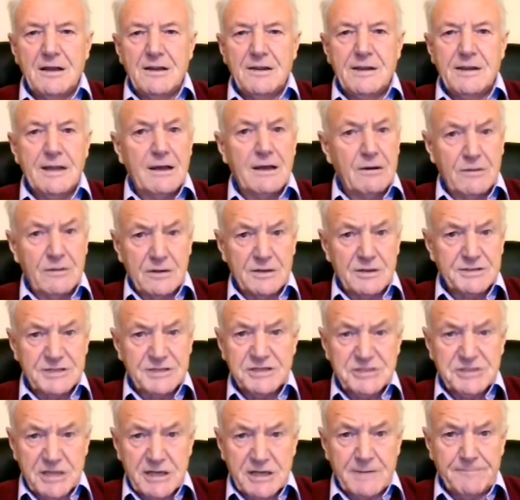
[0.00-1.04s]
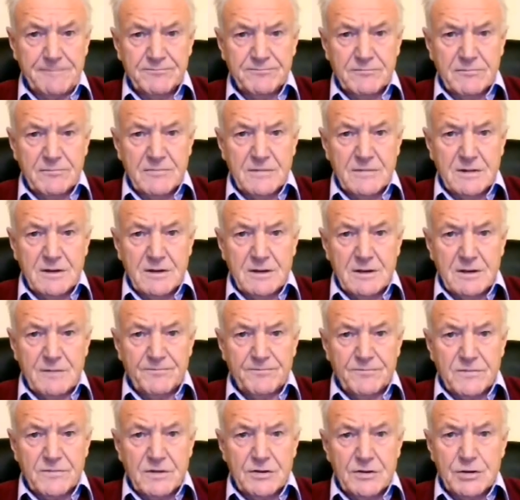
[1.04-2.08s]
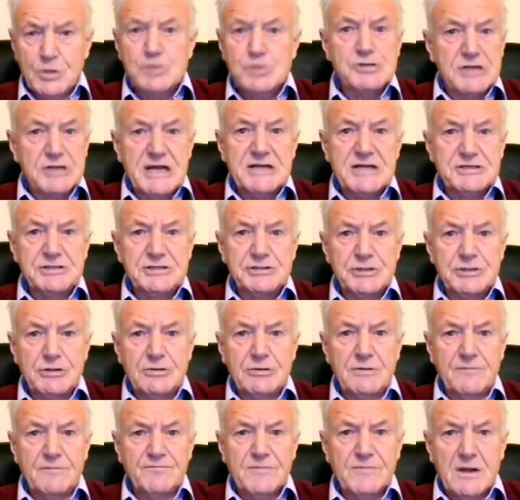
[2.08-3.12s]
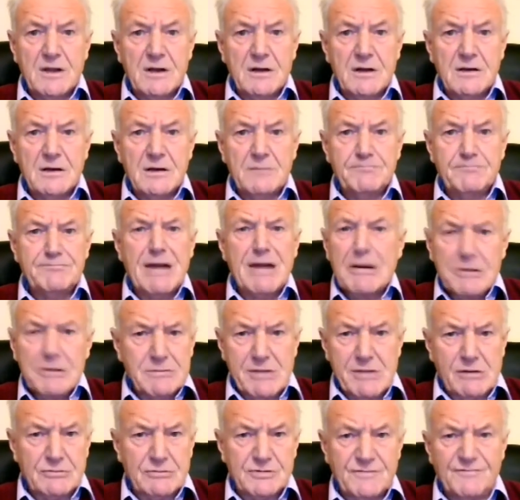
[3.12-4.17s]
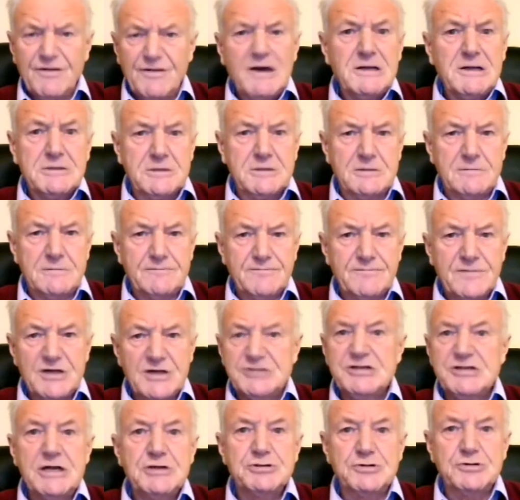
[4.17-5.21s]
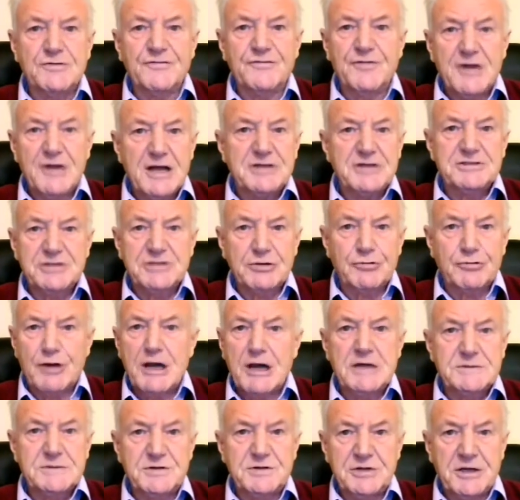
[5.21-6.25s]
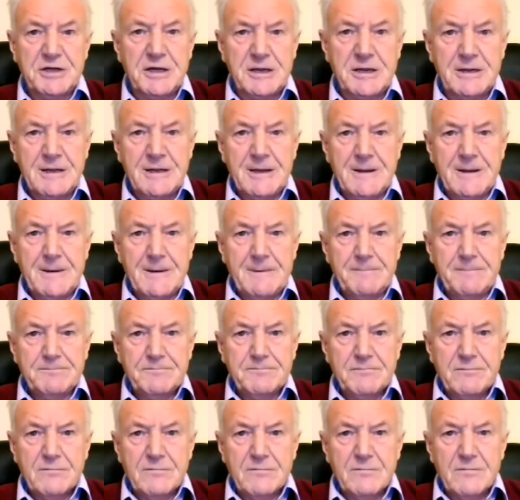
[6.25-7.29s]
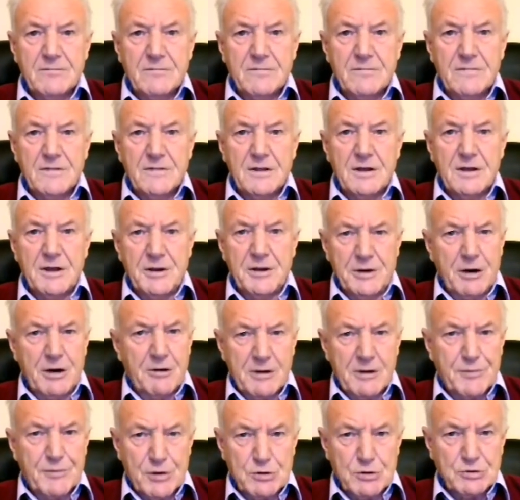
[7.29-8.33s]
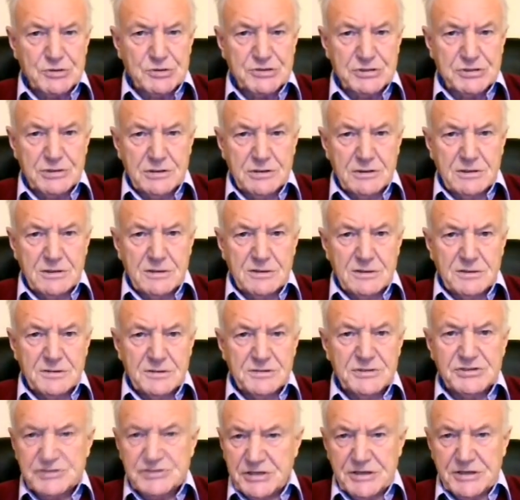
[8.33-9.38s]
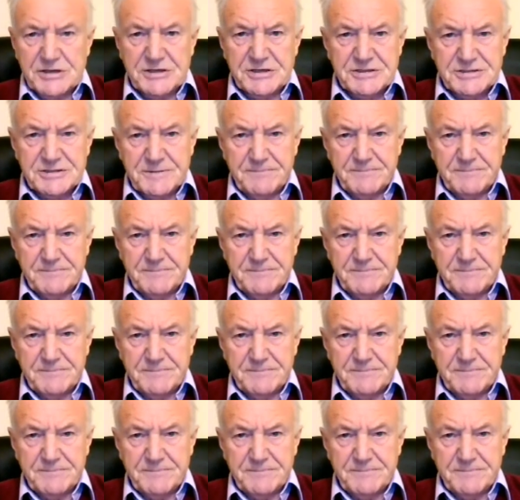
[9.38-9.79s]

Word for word: Now, as I say, those lessons are paramount, vital essential for us to grasp today in our approach to sinners.